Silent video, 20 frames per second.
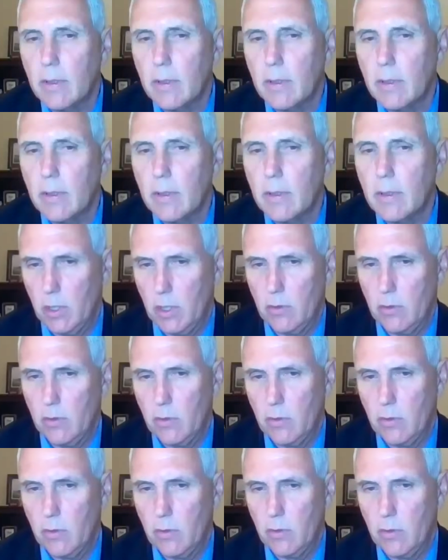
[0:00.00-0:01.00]
Arabia and
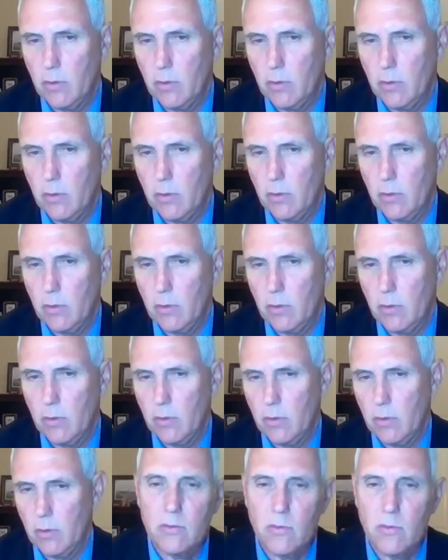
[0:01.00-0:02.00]
other.
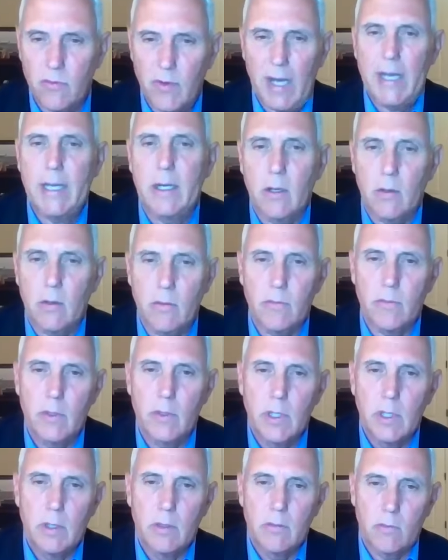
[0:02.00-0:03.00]
I think it's vital
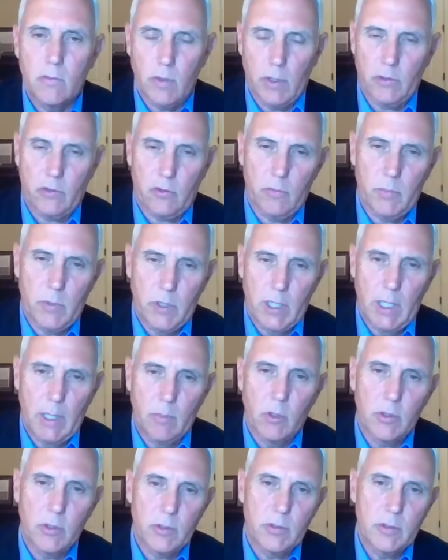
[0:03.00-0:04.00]
for us to be
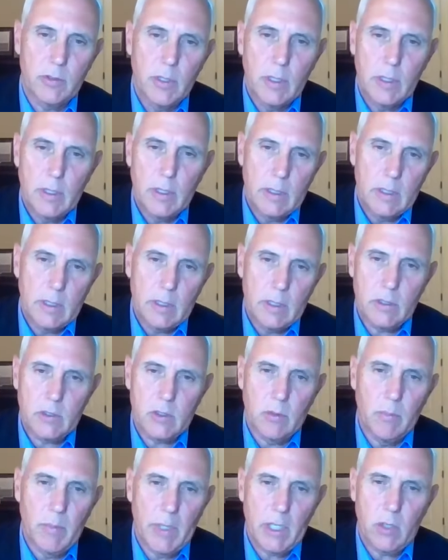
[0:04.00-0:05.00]
able
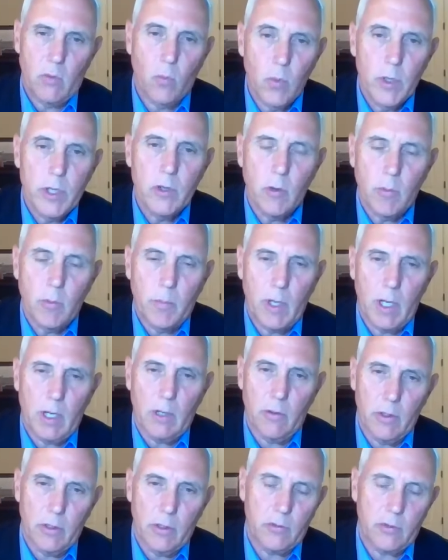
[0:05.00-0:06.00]
to make real
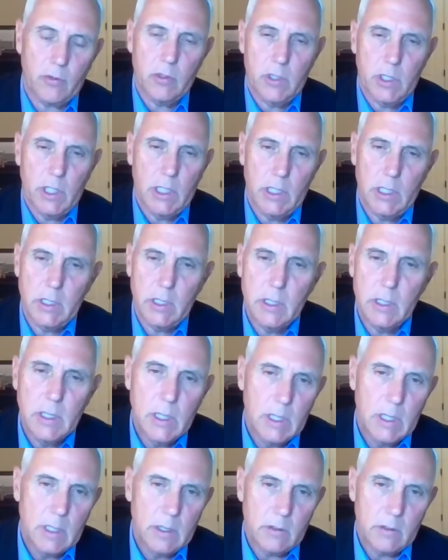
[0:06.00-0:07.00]
progress containing
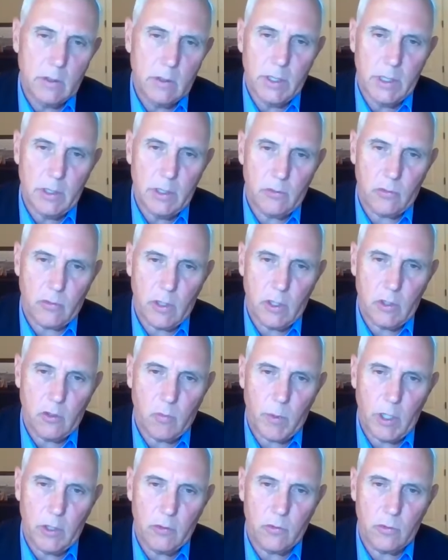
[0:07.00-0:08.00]
the leading
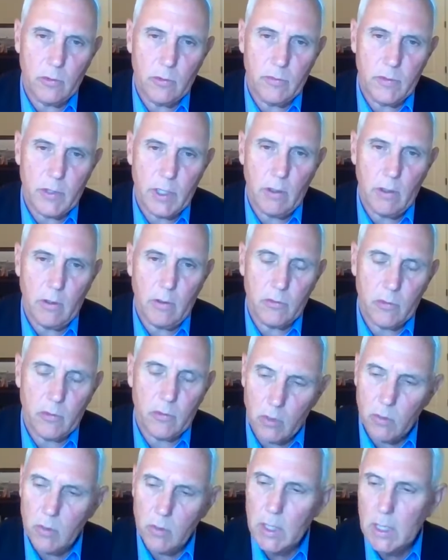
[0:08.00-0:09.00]
state sponsor of terror.
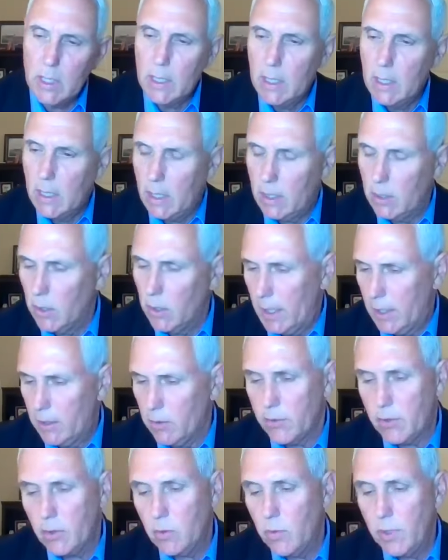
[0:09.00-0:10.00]
So I don't I
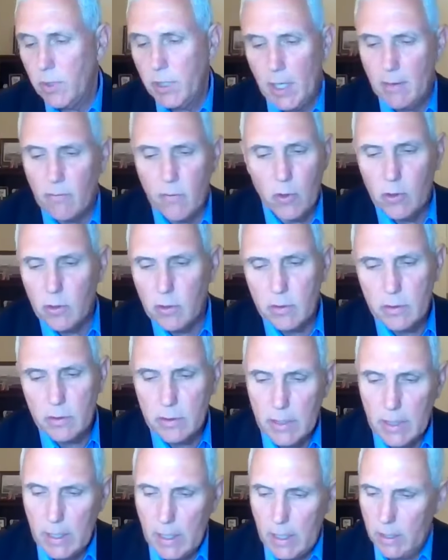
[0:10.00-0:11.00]
don't think we ever
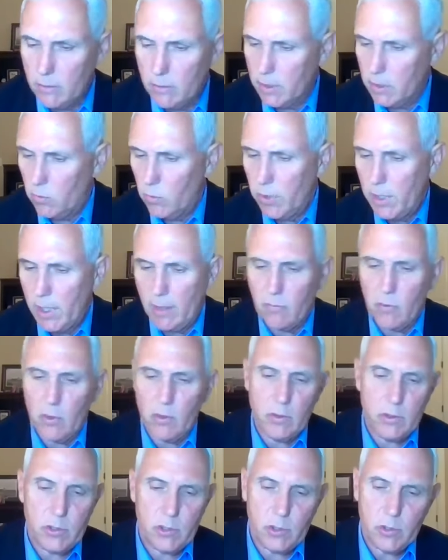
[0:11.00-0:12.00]
I don't think we
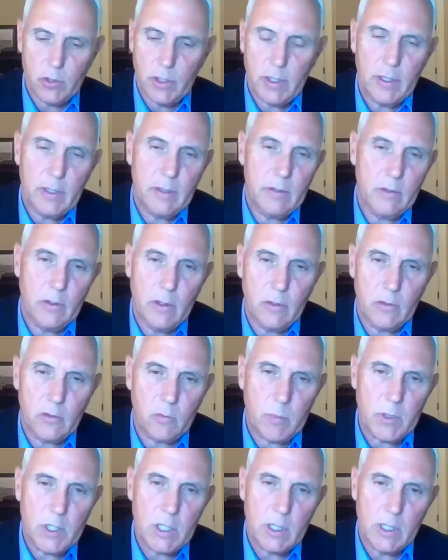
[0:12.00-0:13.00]
ever should uh,
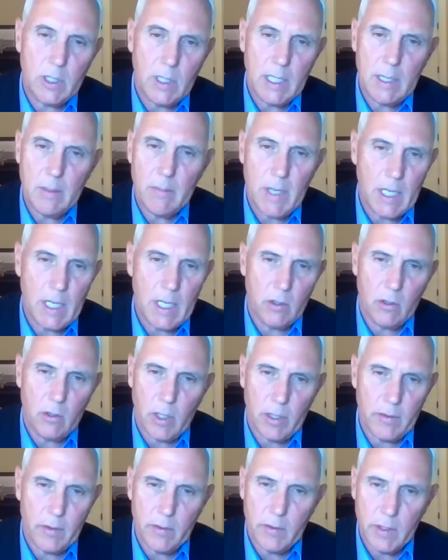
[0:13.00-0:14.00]
speak in any
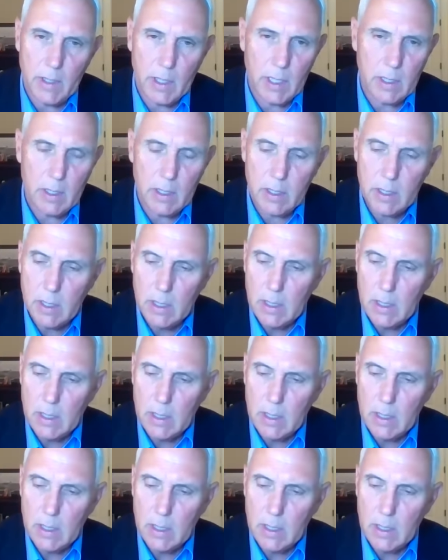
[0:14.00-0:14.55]
manner other than